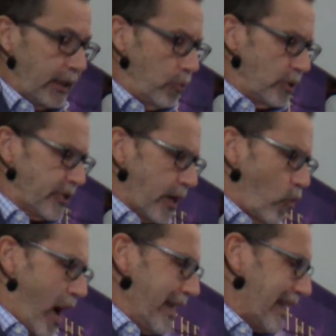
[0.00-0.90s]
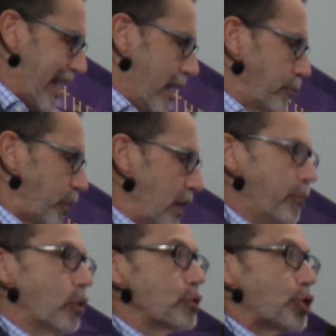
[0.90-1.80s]
he would say, Why can't
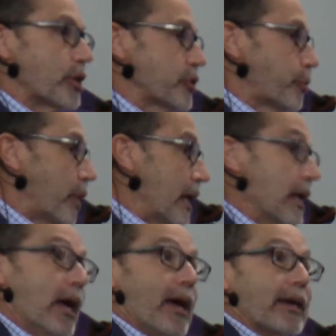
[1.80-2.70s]
people just be